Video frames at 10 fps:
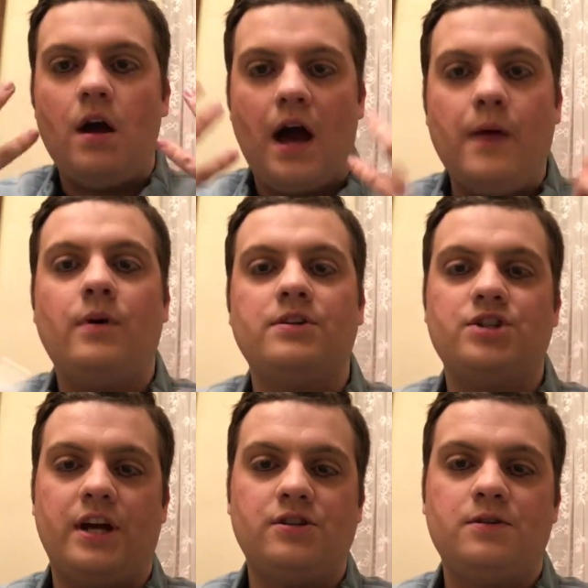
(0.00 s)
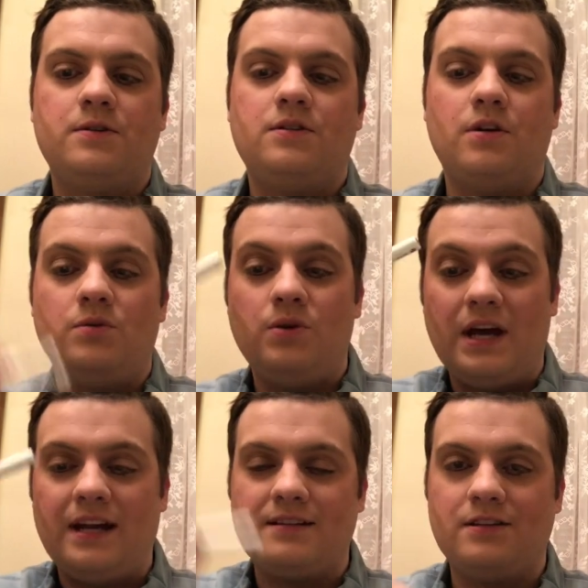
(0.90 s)
Eyebrows change, so you
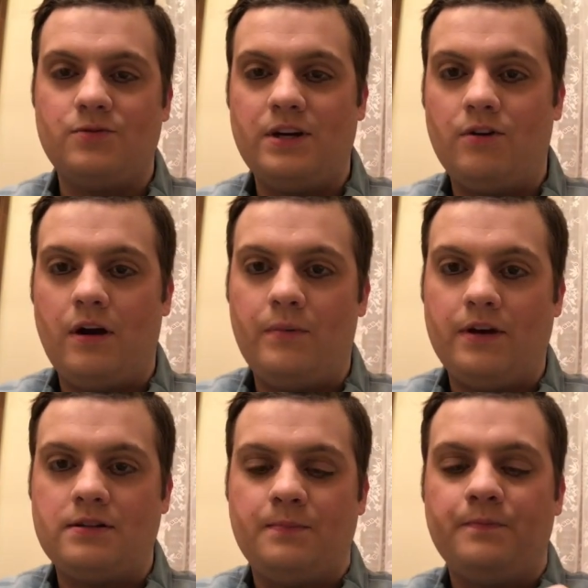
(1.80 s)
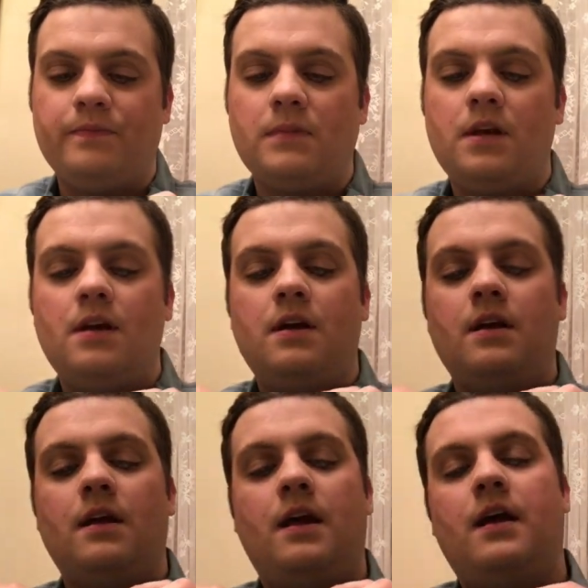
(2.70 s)
can accentuate your eyebrows.
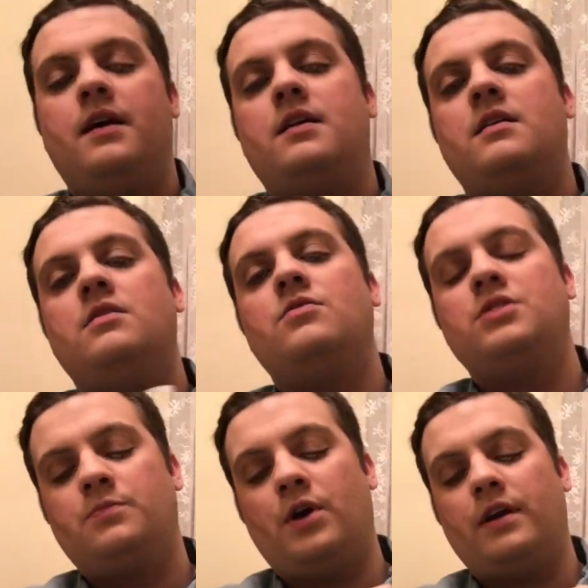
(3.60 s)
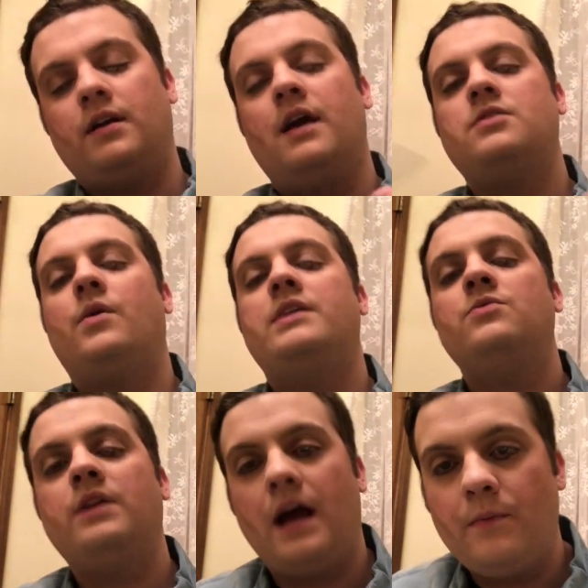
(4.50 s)
I use this product. So I
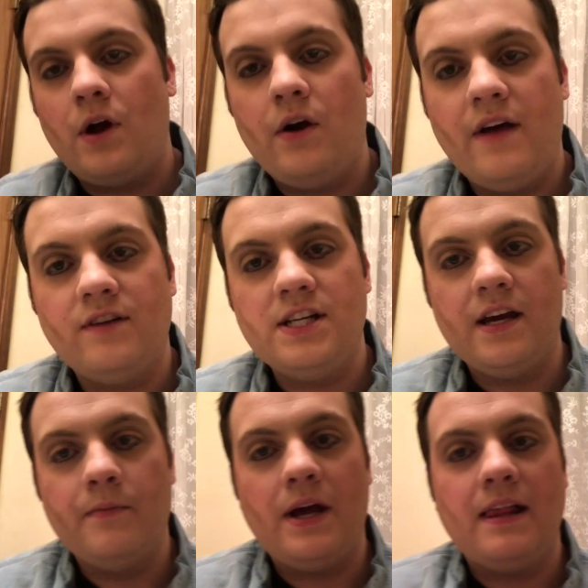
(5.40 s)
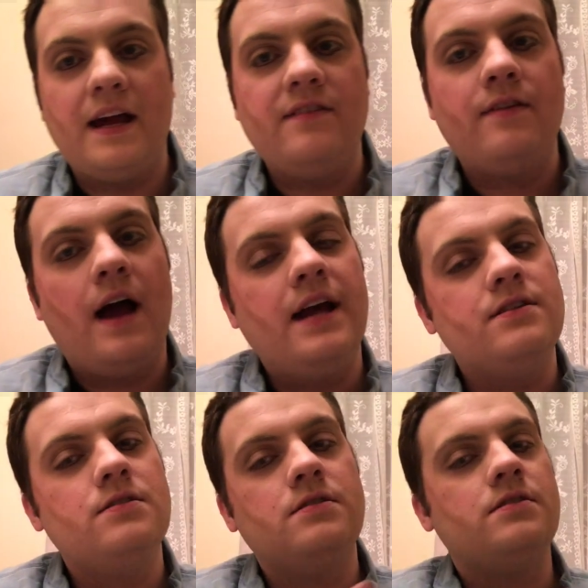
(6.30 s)
do an eyebrow every day in my life. I
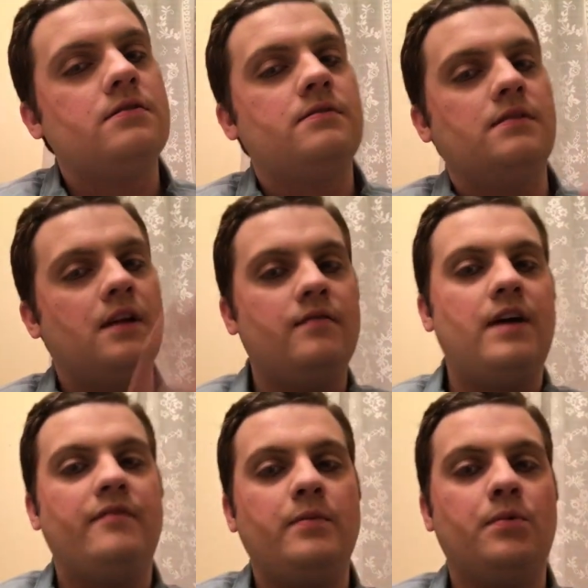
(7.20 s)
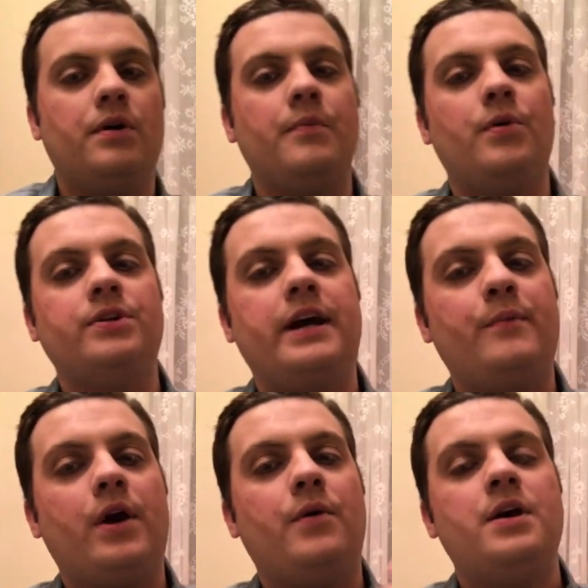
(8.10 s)
just love having a bold
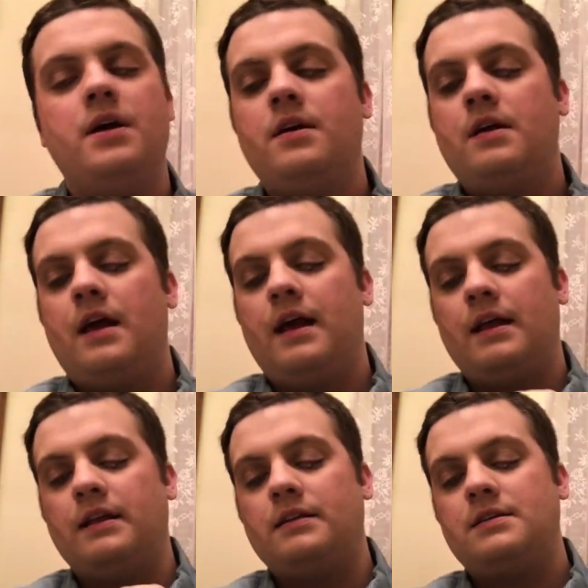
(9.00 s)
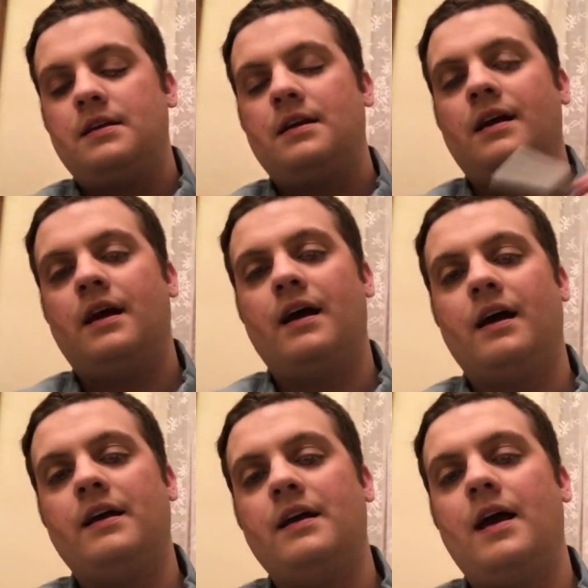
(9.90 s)
eyebrow and
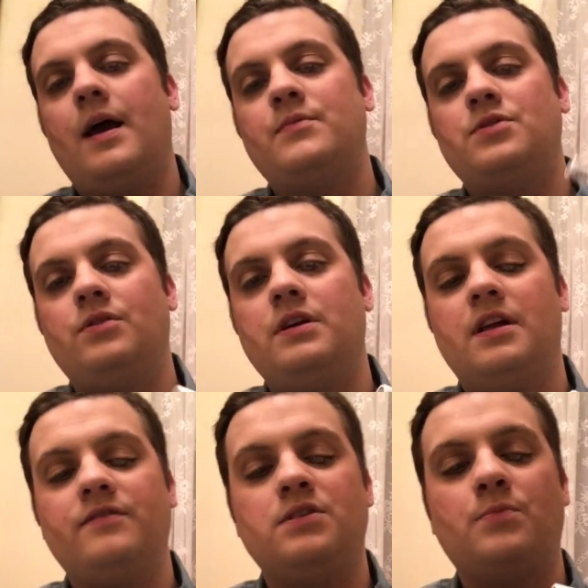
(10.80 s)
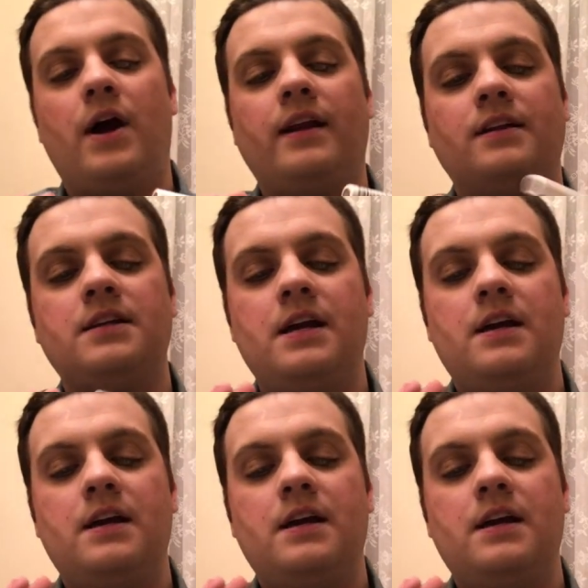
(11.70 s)
I absolutely love this product.